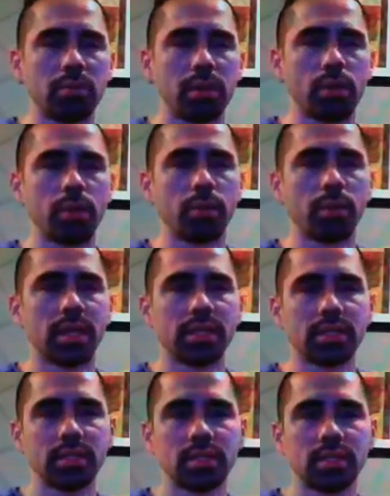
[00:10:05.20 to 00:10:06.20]
of my herbal
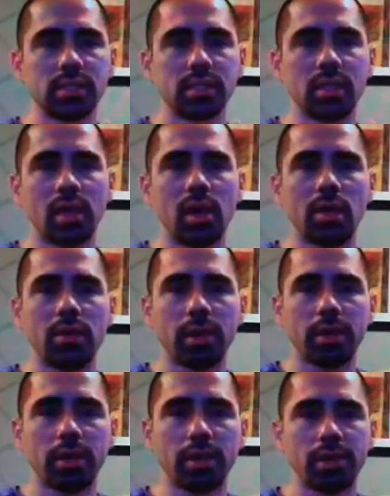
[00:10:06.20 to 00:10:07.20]
essence, all of
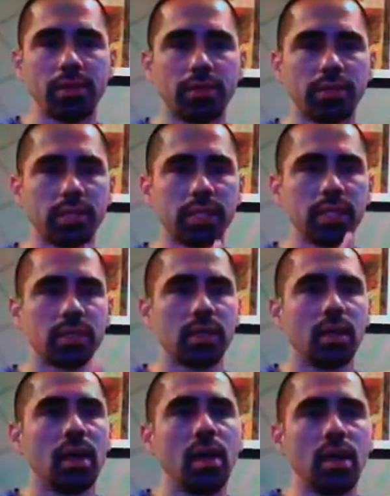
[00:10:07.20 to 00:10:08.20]
my Garnier Fructis,
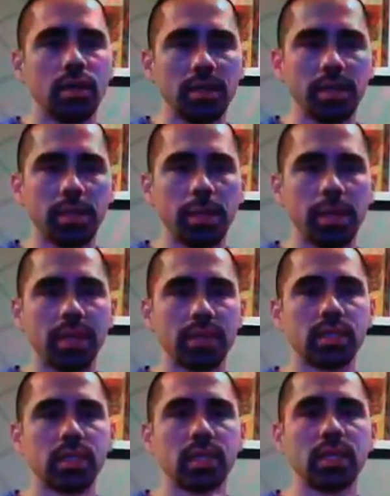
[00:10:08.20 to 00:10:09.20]
all of the
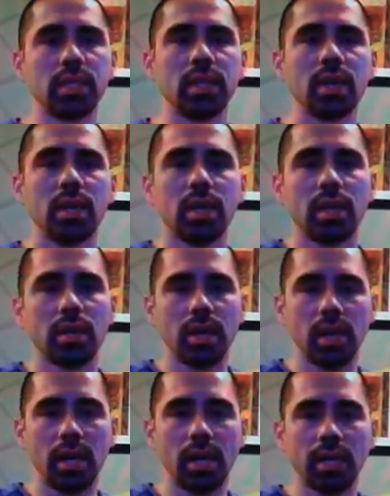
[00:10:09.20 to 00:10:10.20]
Pantene.
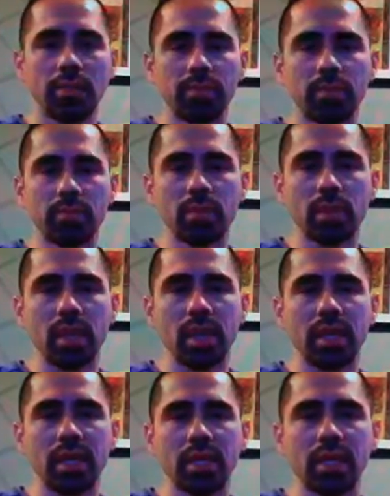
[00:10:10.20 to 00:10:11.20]
Uh, I
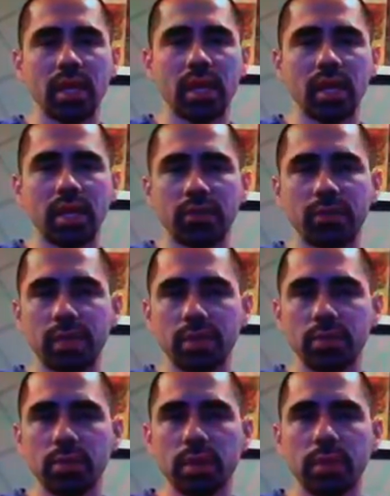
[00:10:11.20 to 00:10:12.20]
think I got left with
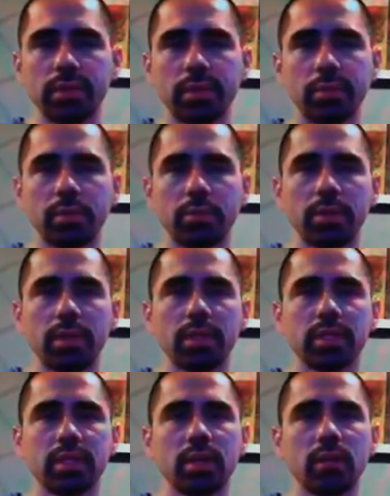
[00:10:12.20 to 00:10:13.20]
like 2 bottles of the Perk
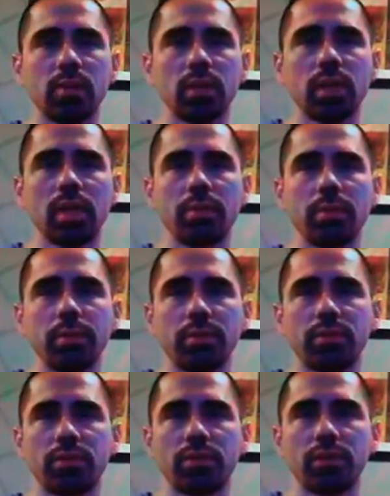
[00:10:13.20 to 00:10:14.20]
Plus that we got pretty much
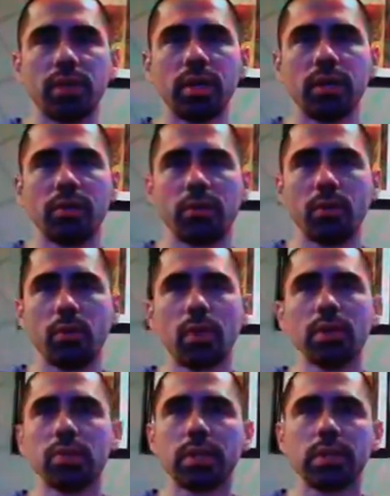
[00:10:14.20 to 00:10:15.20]
for free over at
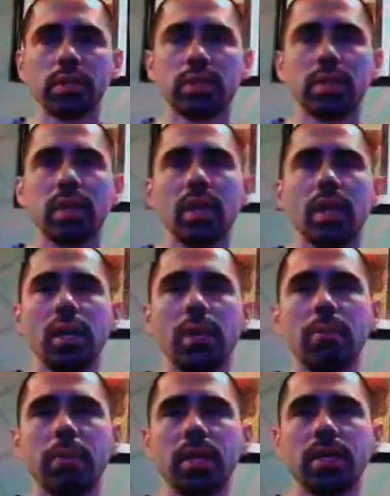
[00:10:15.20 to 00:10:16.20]
Walgreens.
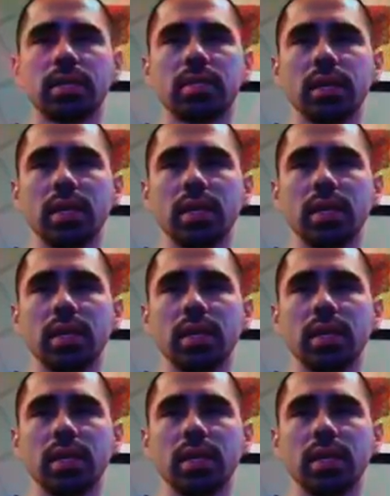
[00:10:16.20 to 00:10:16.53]
But